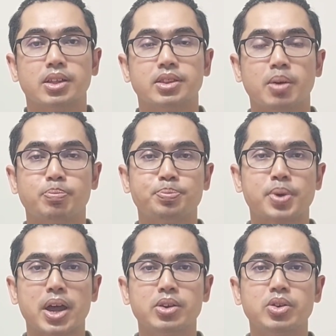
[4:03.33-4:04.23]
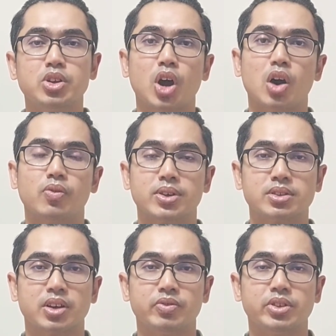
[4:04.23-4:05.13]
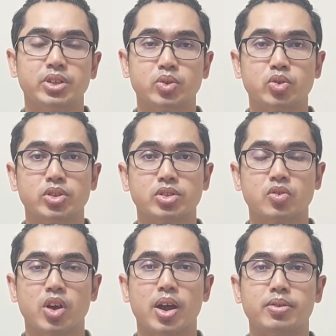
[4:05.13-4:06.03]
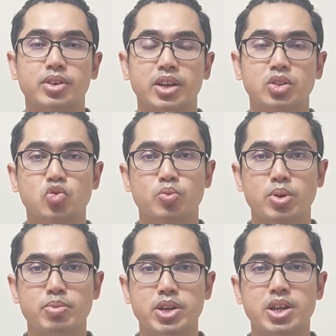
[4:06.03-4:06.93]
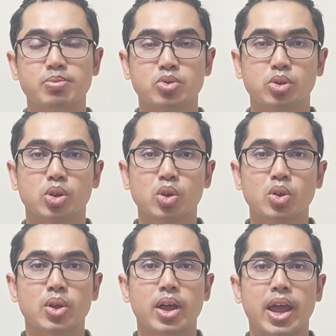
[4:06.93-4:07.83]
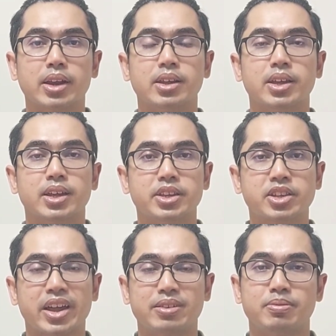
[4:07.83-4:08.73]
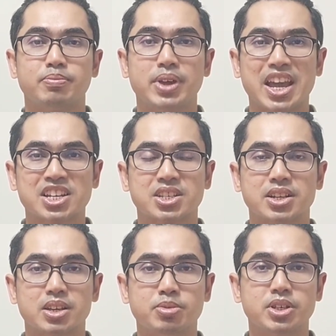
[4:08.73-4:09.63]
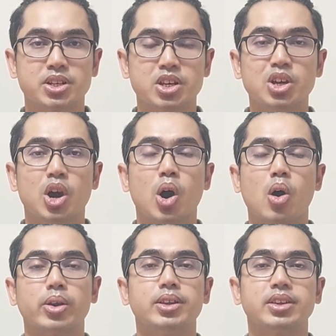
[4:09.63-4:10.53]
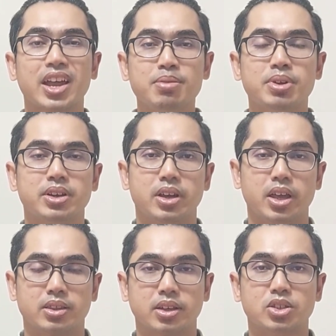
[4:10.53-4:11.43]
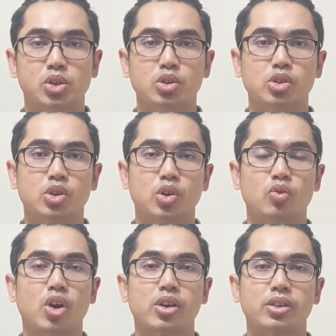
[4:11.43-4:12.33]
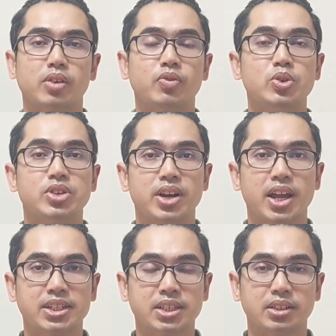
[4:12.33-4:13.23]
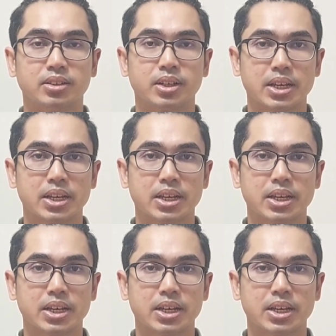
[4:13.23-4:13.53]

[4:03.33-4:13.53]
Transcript: The priority of a service request tends to be medium to low, and it can be actioned immediately or it can be rescheduled for the future action.